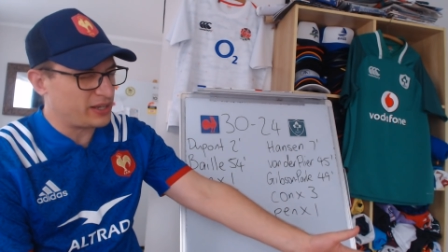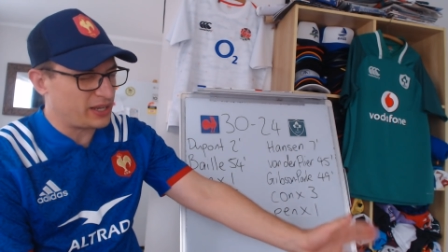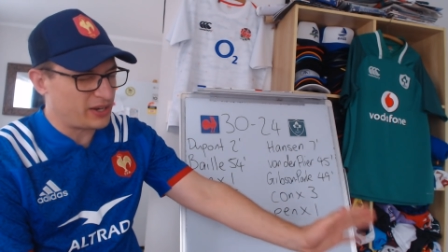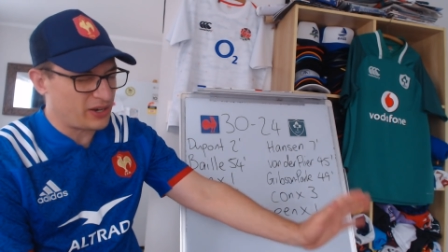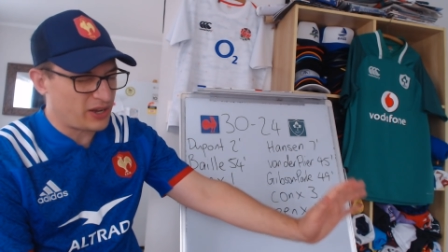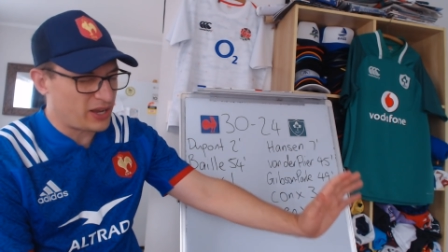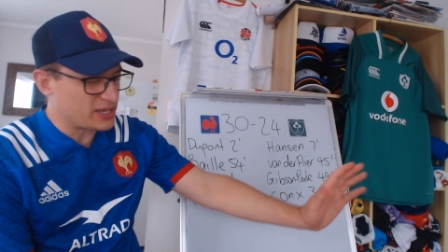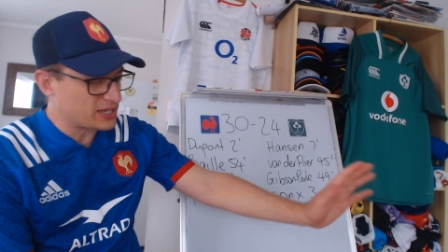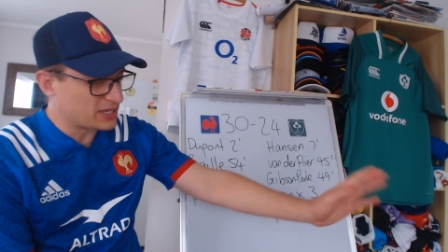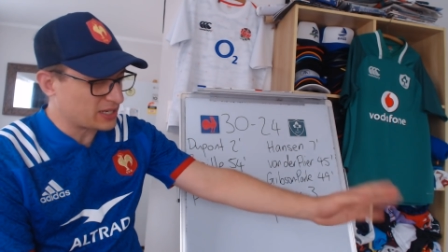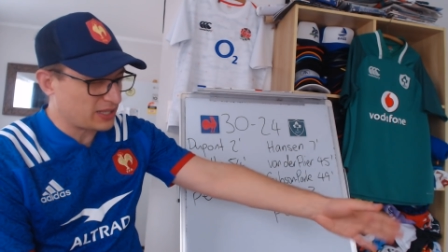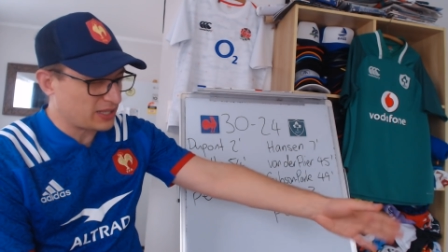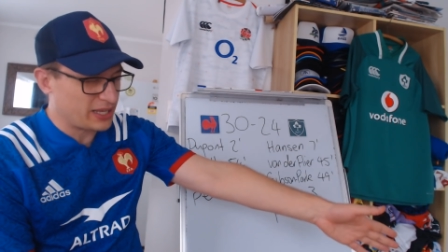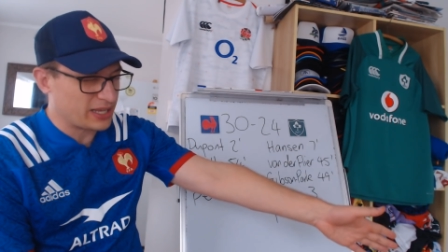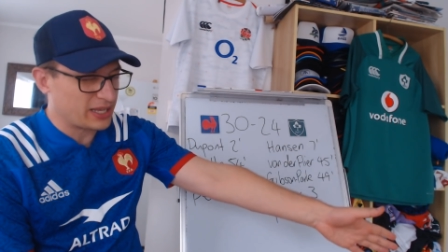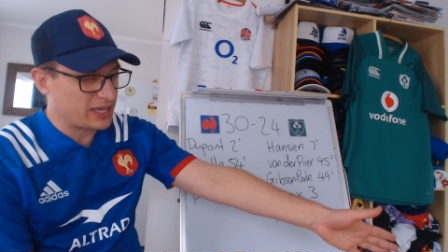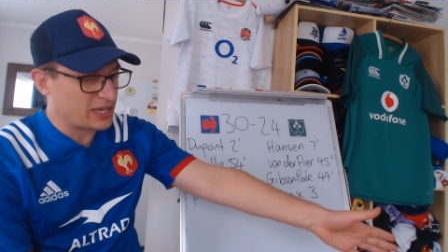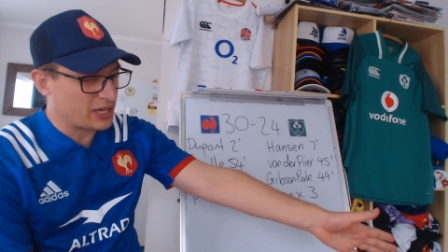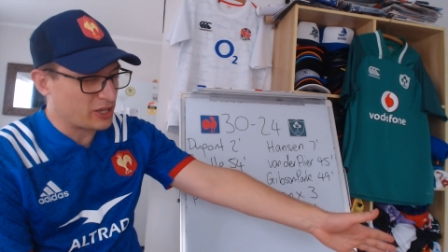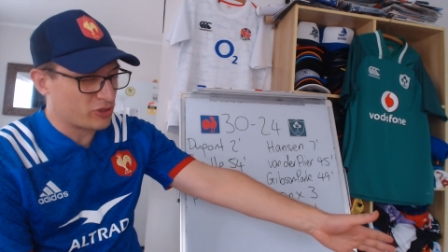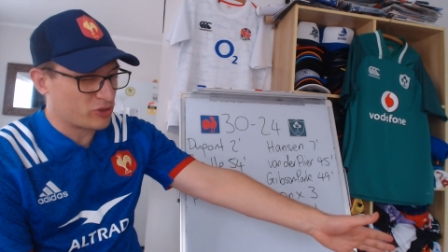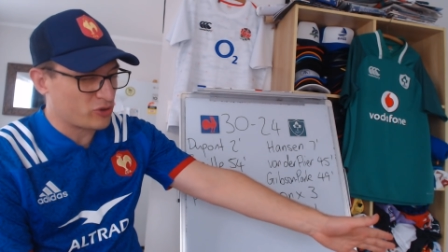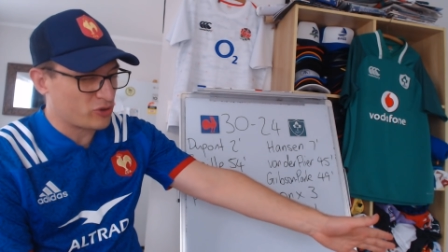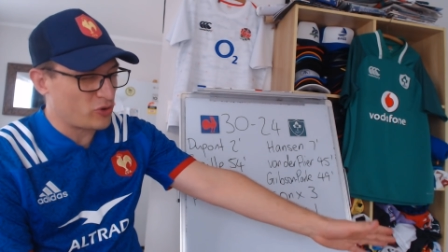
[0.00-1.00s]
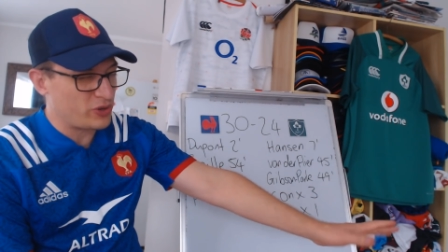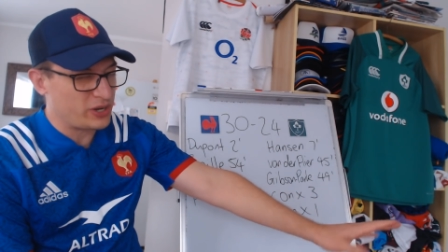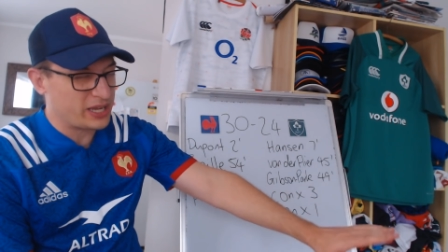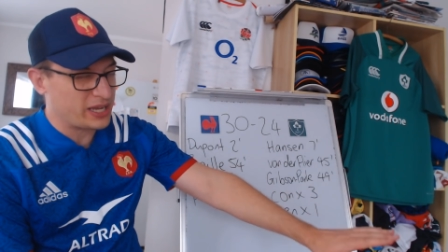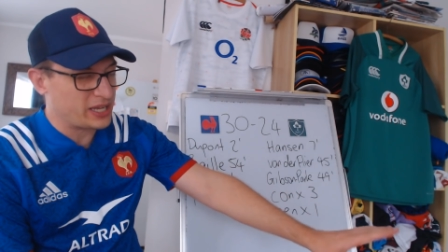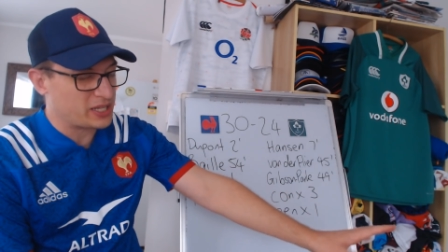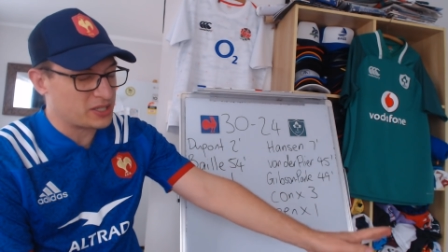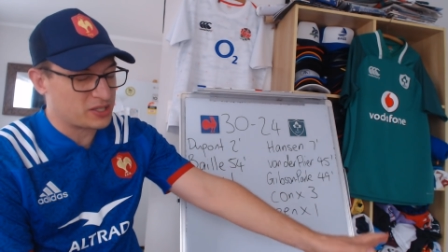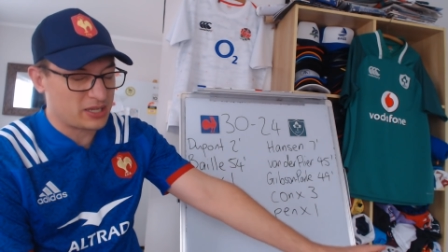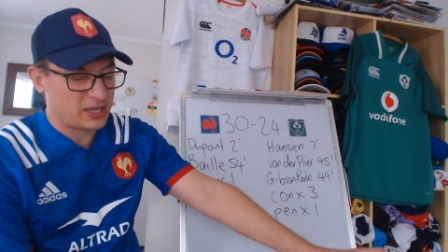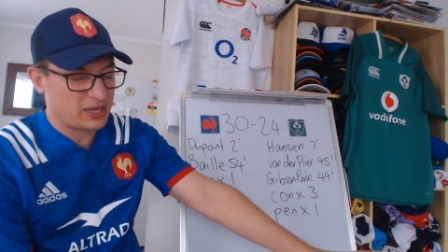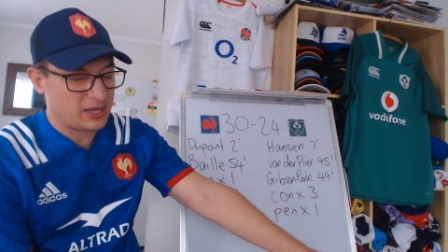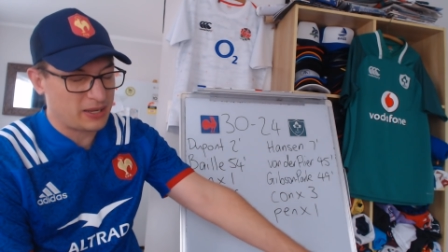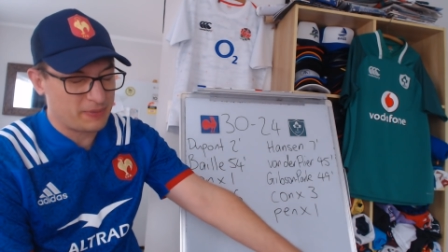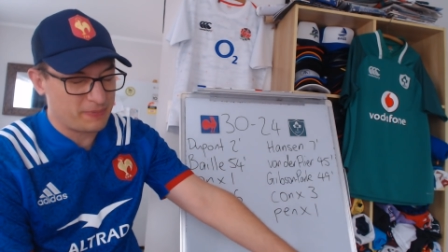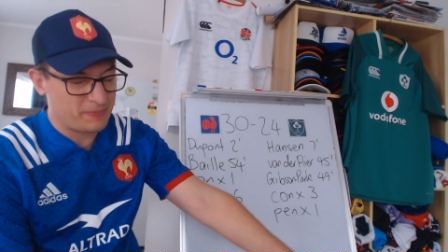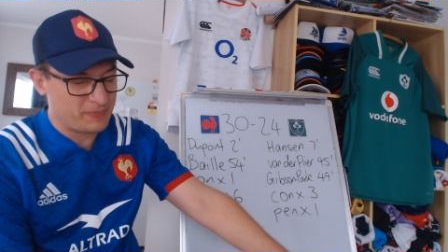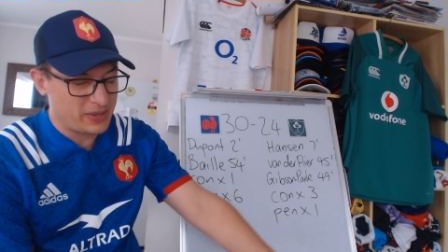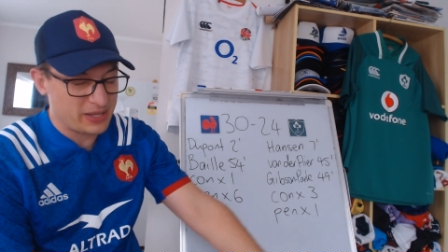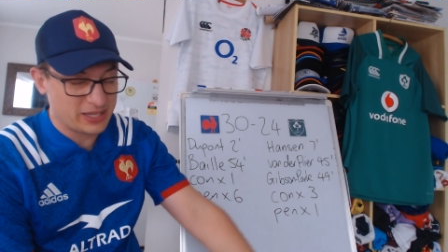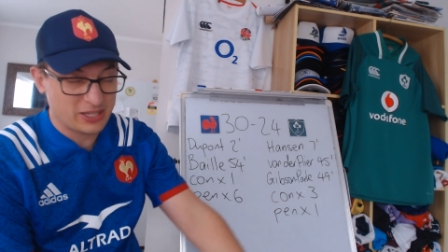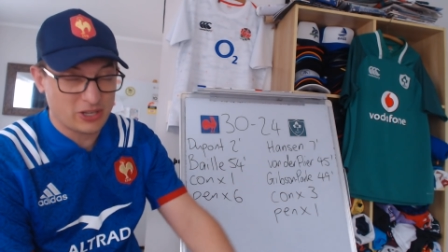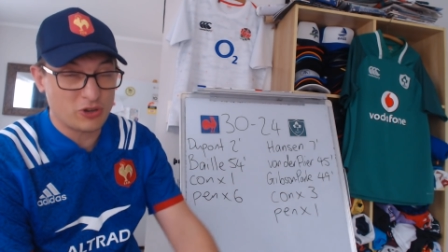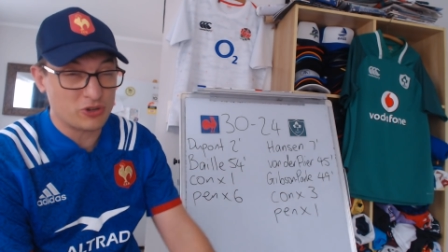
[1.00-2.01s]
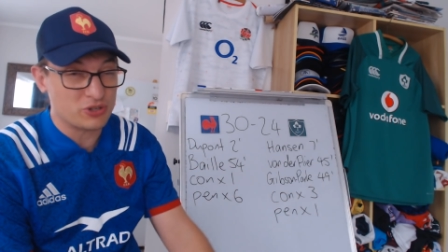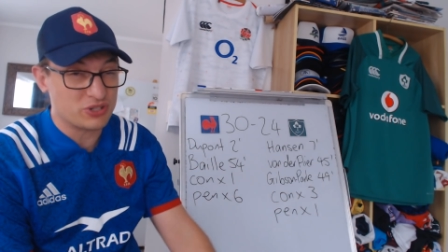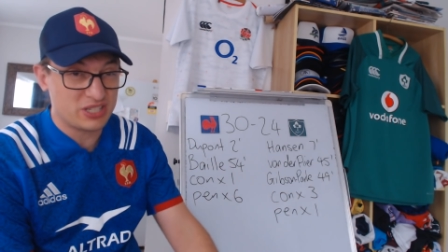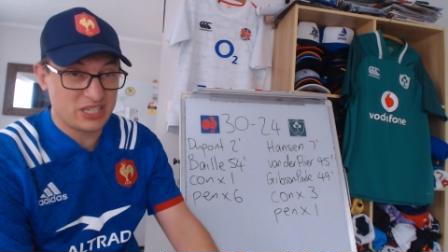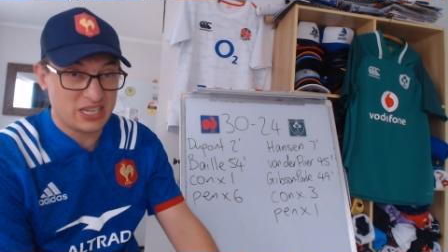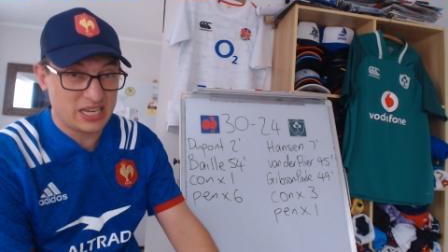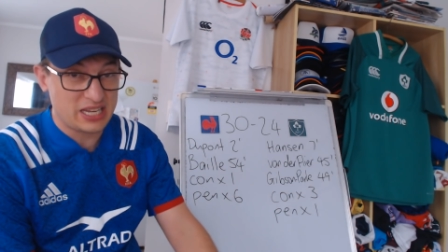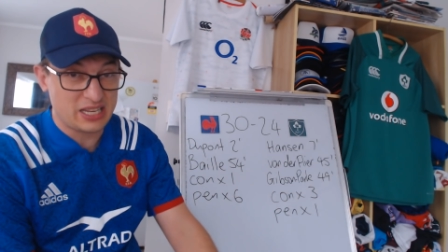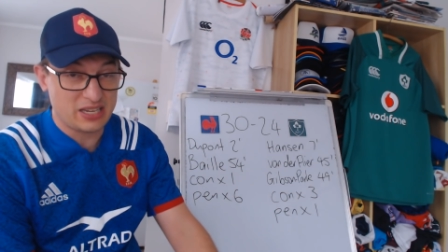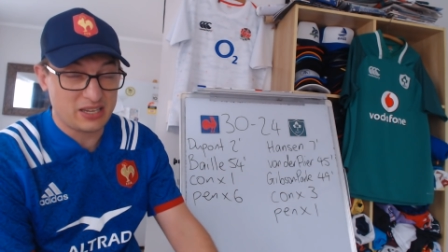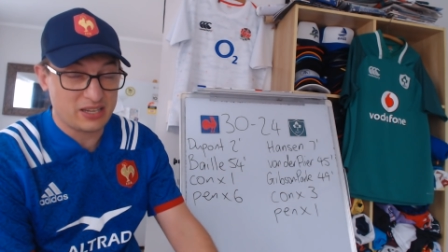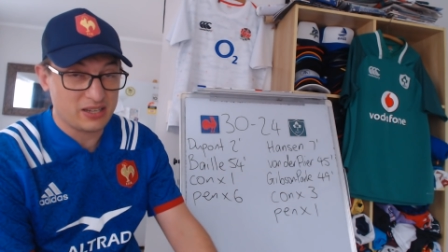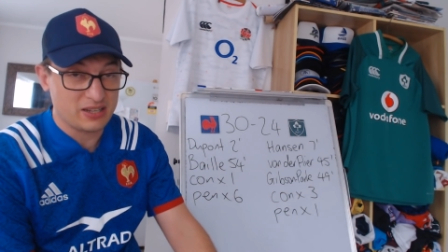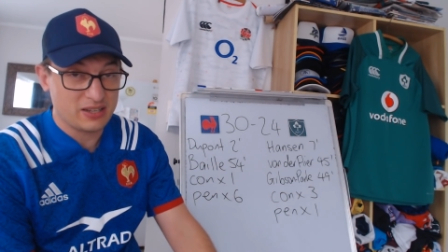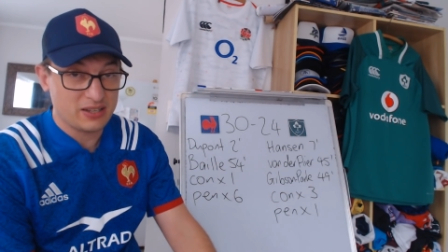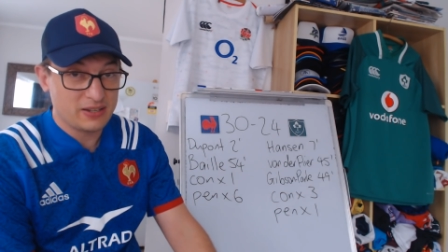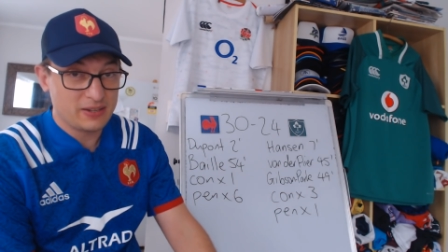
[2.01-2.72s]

nice clean kick through and he gets, it goes dead.